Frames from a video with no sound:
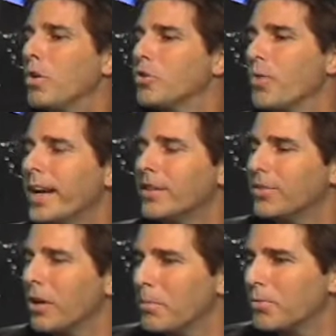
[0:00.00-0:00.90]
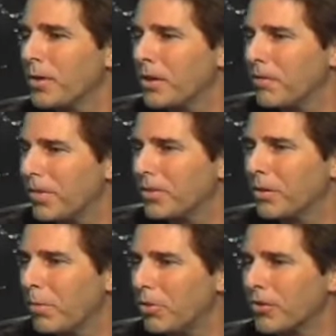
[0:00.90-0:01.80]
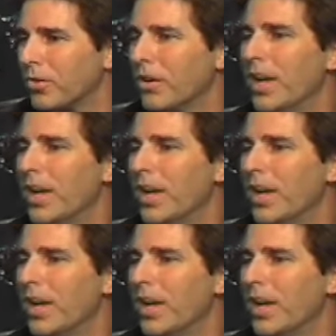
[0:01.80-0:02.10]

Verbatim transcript: trait determines whether you're physical or emotional.